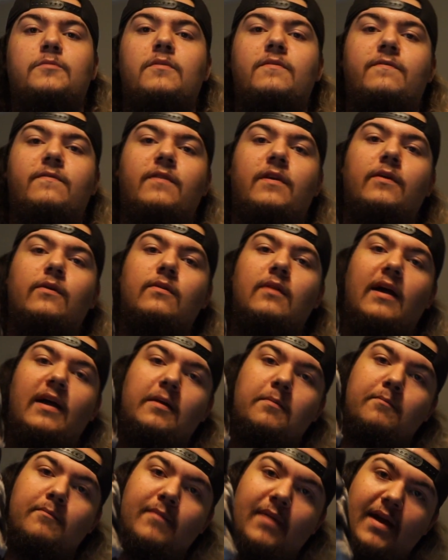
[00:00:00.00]
me feel like
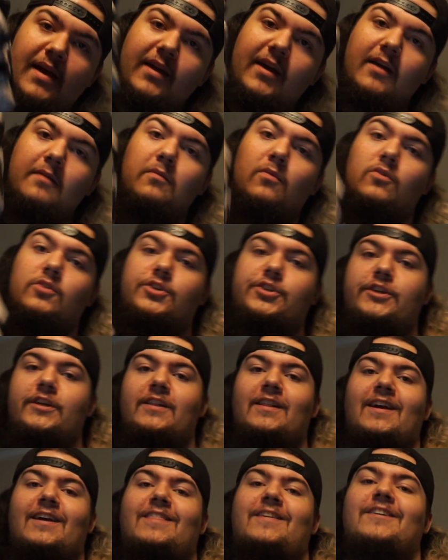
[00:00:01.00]
making more shit
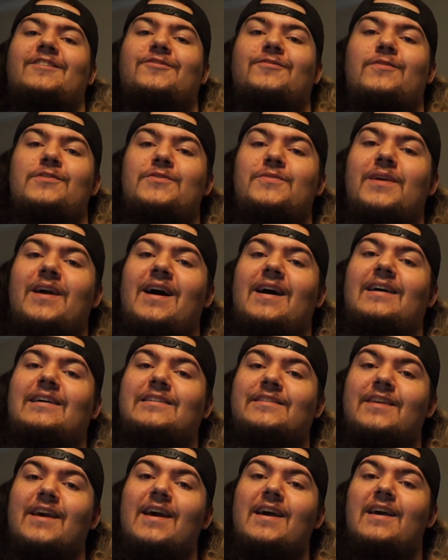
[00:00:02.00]
like this for you
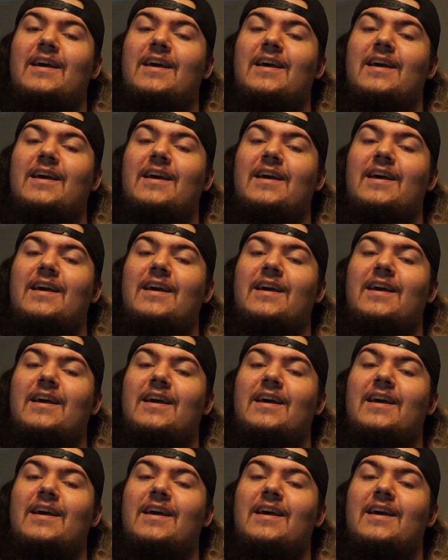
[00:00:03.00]
guys.